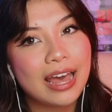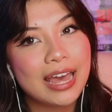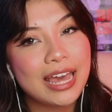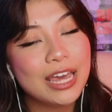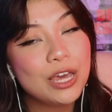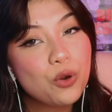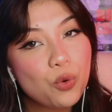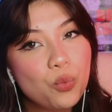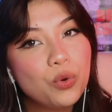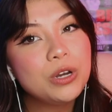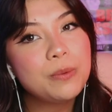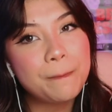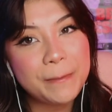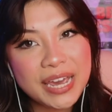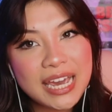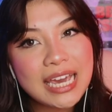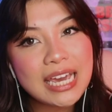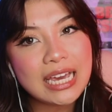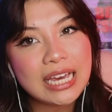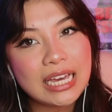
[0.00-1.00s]
It would
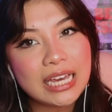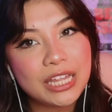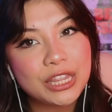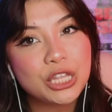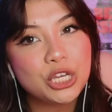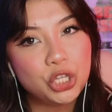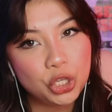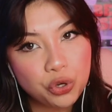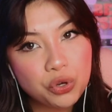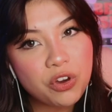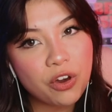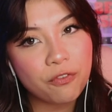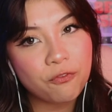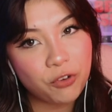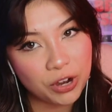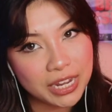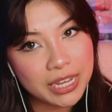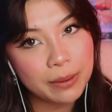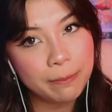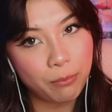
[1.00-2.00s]
be the Yuka
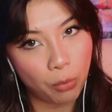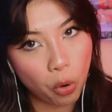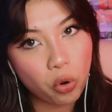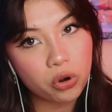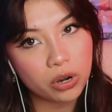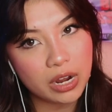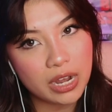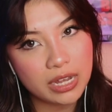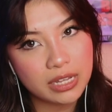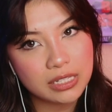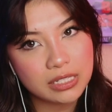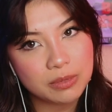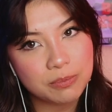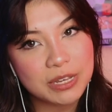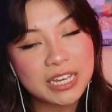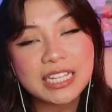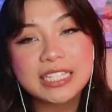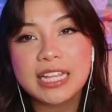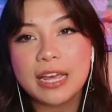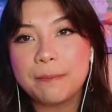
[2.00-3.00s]
freaking Moras,
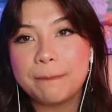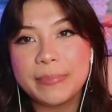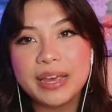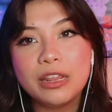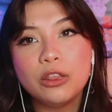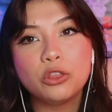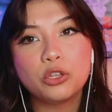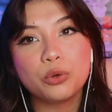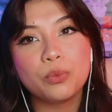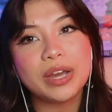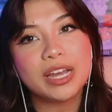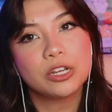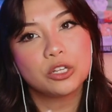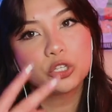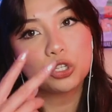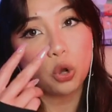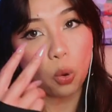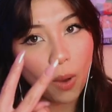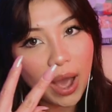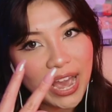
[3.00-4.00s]
because they've been through
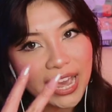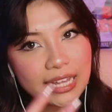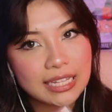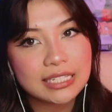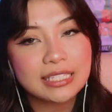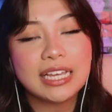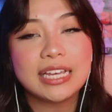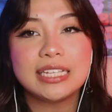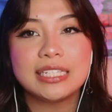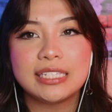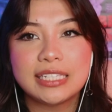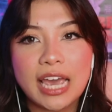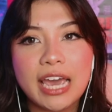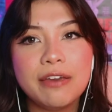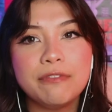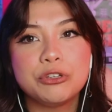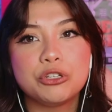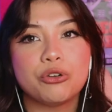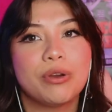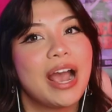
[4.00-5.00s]
it twice. They
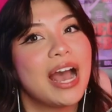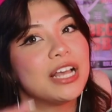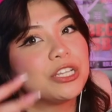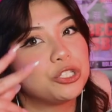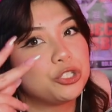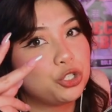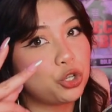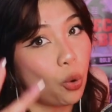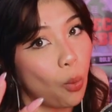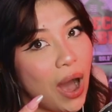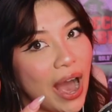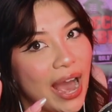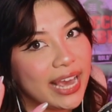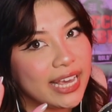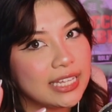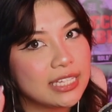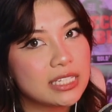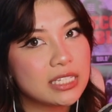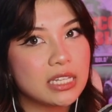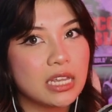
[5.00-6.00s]
saved your ass
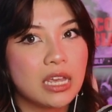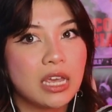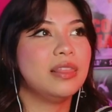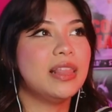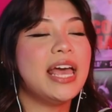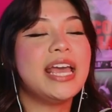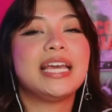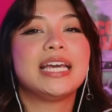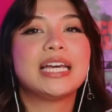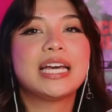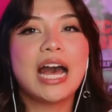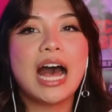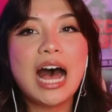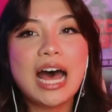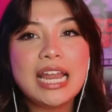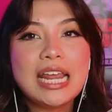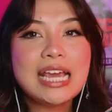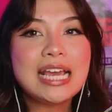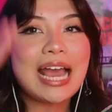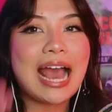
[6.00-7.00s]
twice. Like,
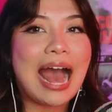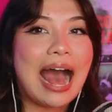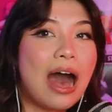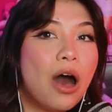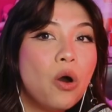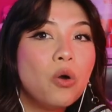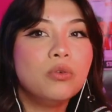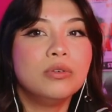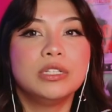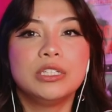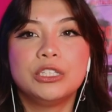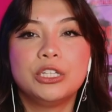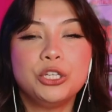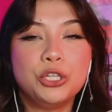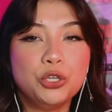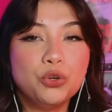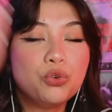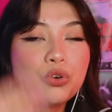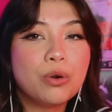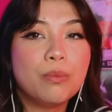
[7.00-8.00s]
cutting out the
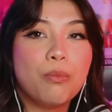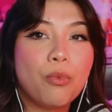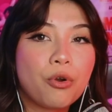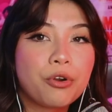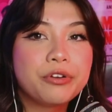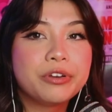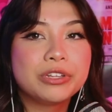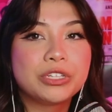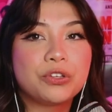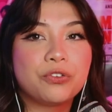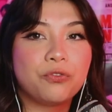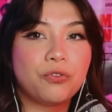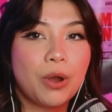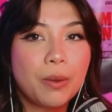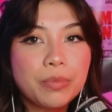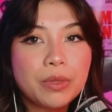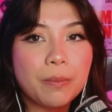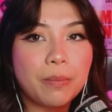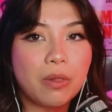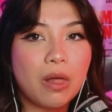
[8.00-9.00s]
Yuka Moras
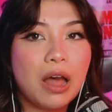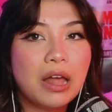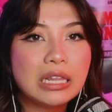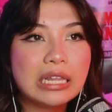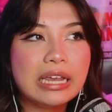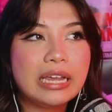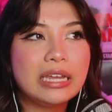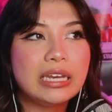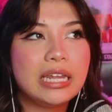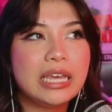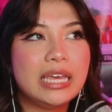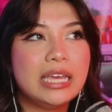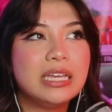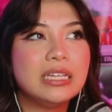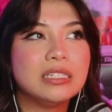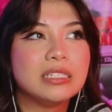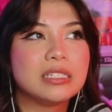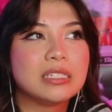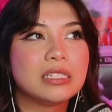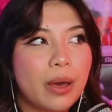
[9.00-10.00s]
from the plotline
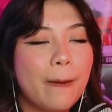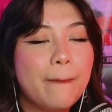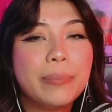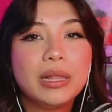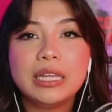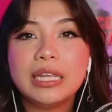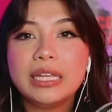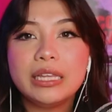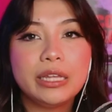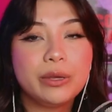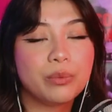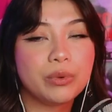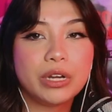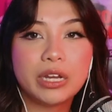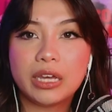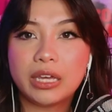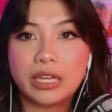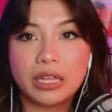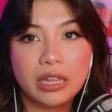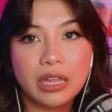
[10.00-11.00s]
is completely
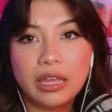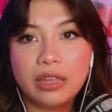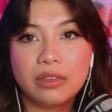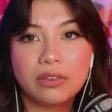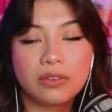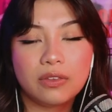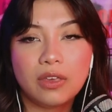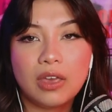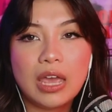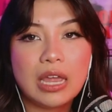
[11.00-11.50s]
ridiculous.